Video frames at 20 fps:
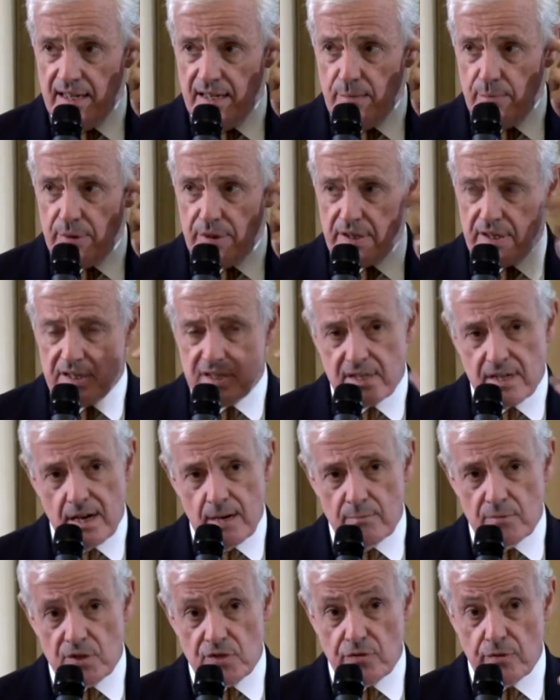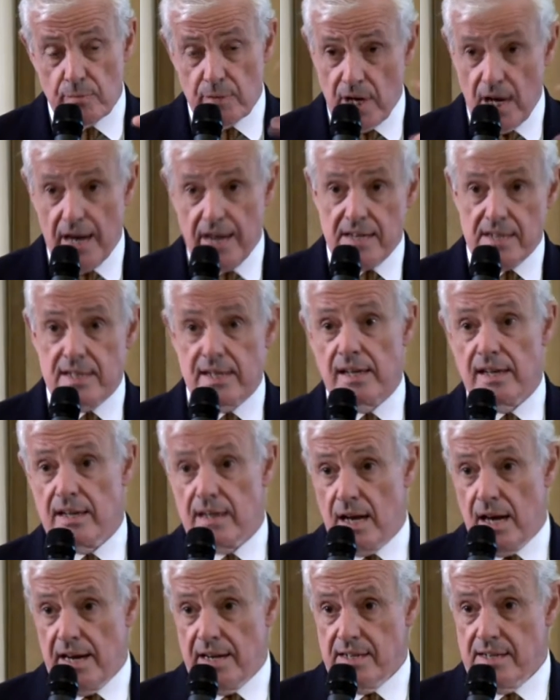But this comes from
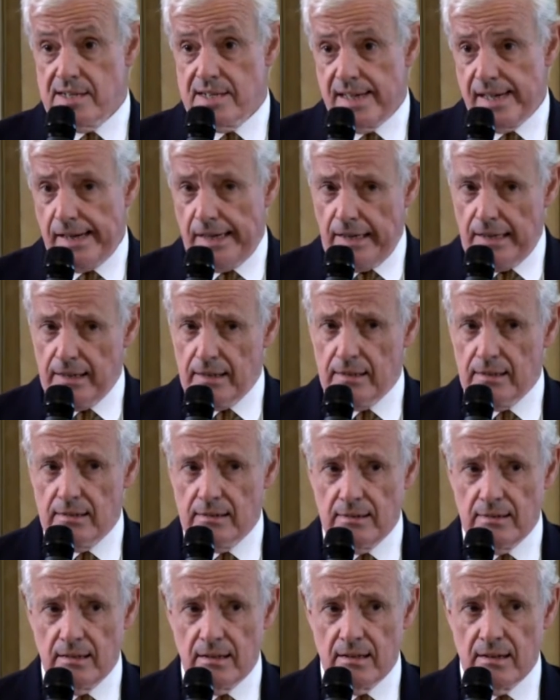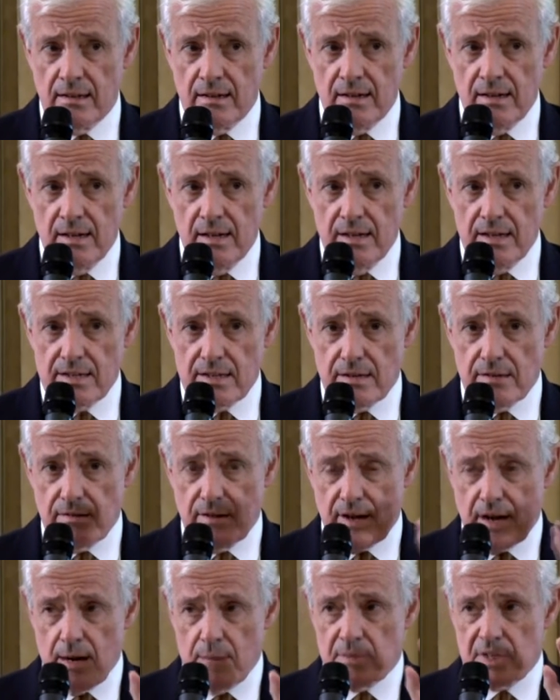1919. So
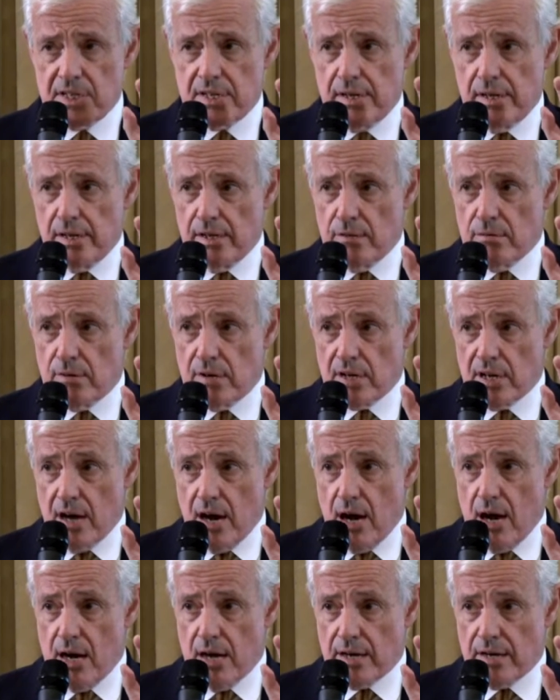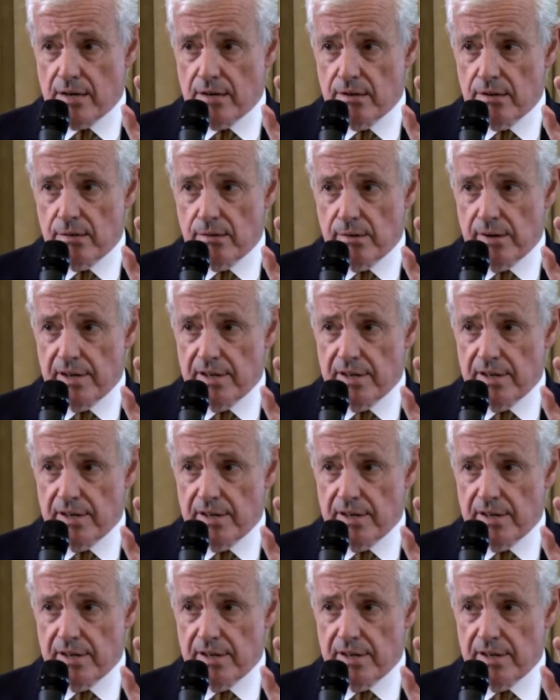Gramsci, you can argue,